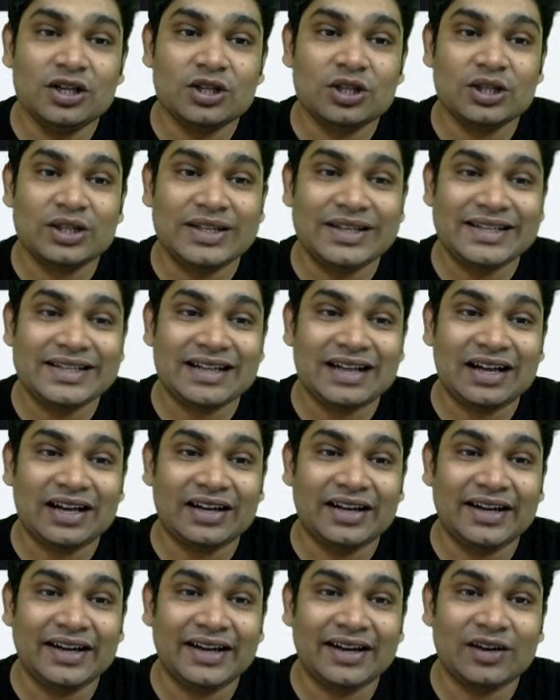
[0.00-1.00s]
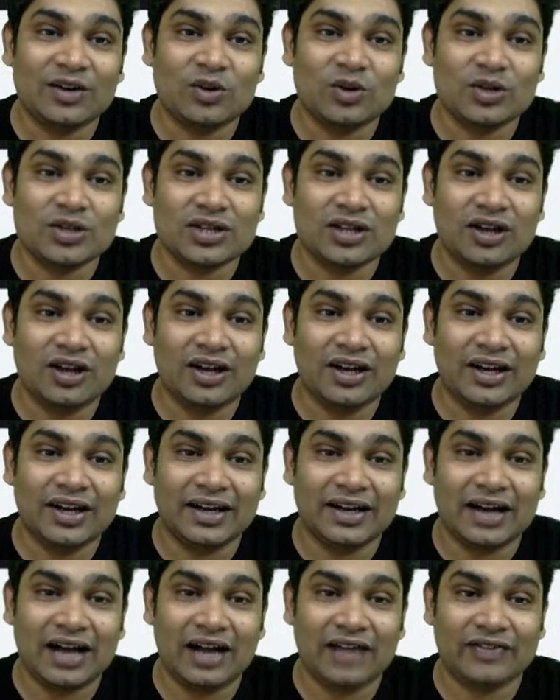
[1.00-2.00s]
So these are detailed course on
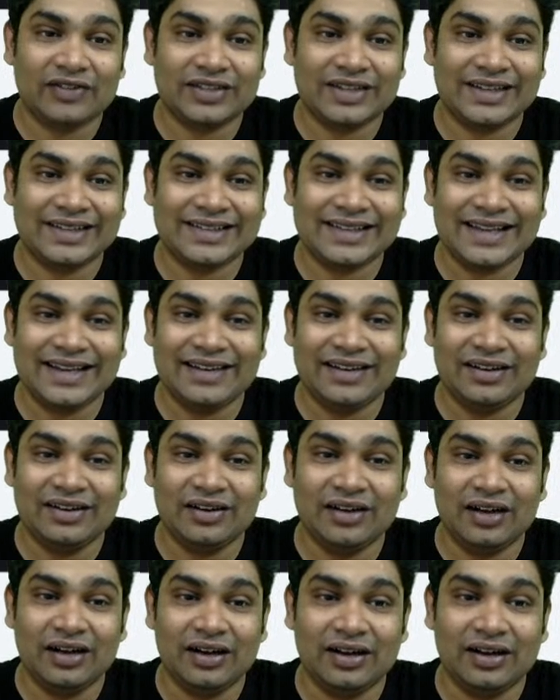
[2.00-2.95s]
graph sets and